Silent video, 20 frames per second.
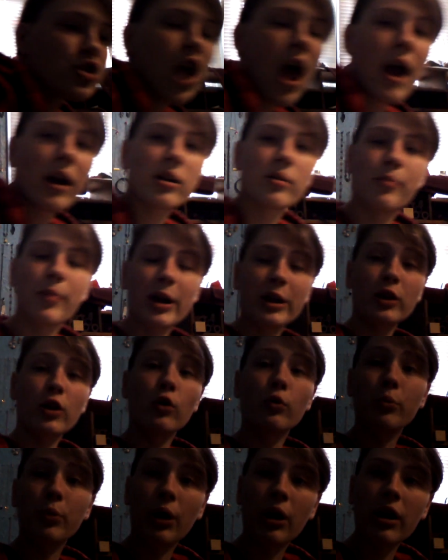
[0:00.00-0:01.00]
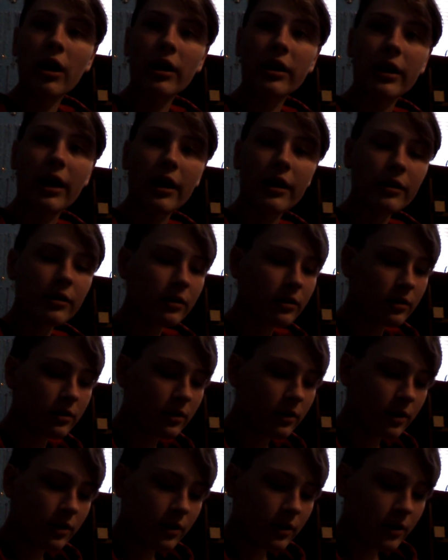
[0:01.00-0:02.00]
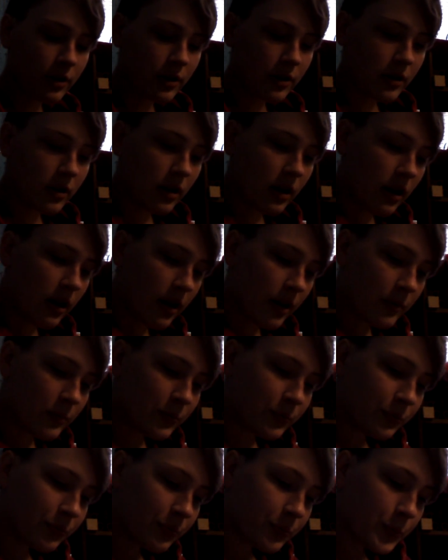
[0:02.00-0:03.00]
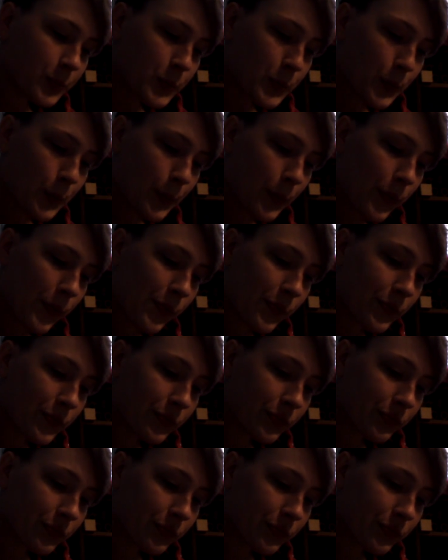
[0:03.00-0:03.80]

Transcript: Let me just check my notebook again. Um.